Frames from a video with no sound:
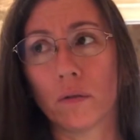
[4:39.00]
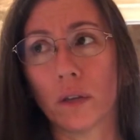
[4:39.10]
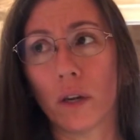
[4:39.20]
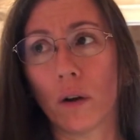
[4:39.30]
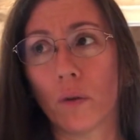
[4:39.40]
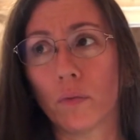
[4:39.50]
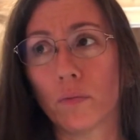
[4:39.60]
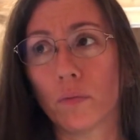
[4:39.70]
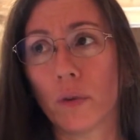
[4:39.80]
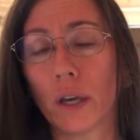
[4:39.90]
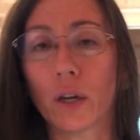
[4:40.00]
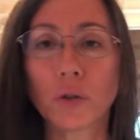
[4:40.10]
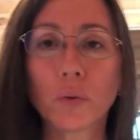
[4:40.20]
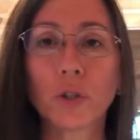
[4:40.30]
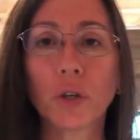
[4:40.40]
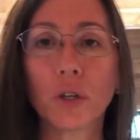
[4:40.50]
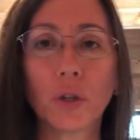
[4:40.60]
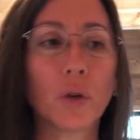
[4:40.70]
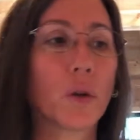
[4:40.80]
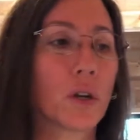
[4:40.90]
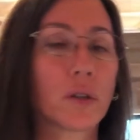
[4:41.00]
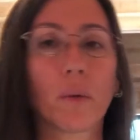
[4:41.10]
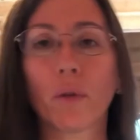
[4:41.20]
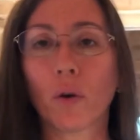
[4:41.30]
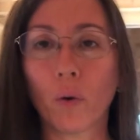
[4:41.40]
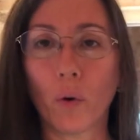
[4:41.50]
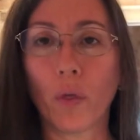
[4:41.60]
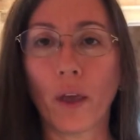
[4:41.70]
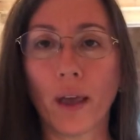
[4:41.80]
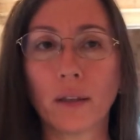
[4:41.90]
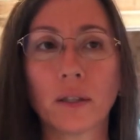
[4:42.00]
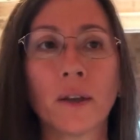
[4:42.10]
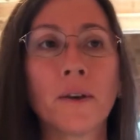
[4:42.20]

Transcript: you know, here's what you can do, here's some of the cool things